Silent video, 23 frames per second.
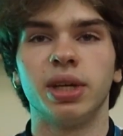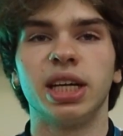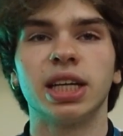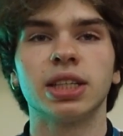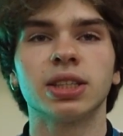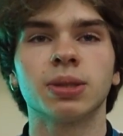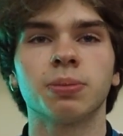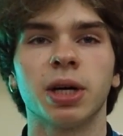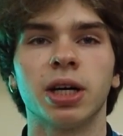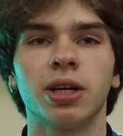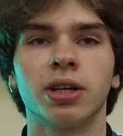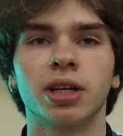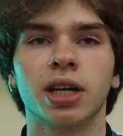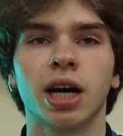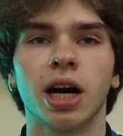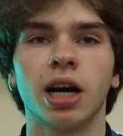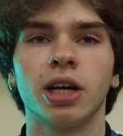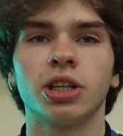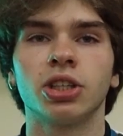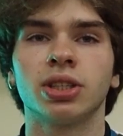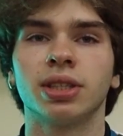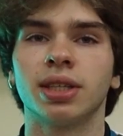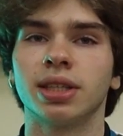Bear's power
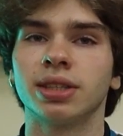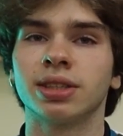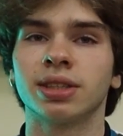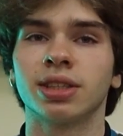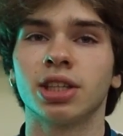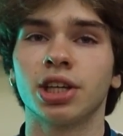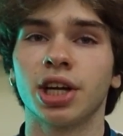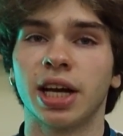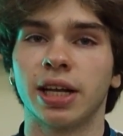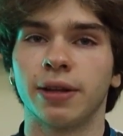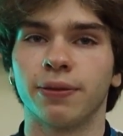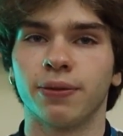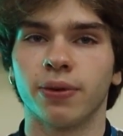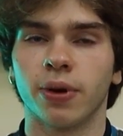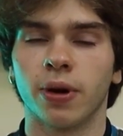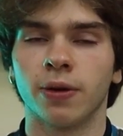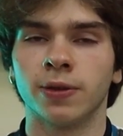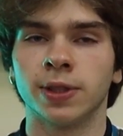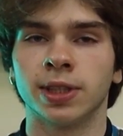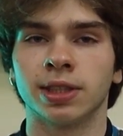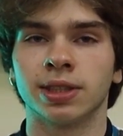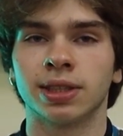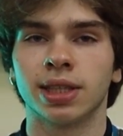gauges the strength
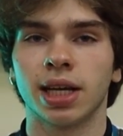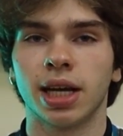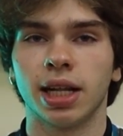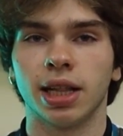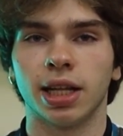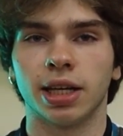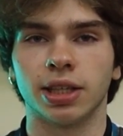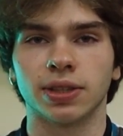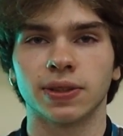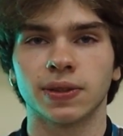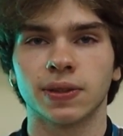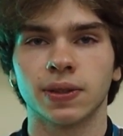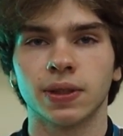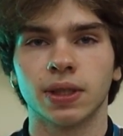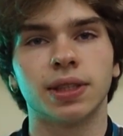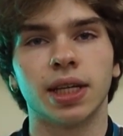of the sellers.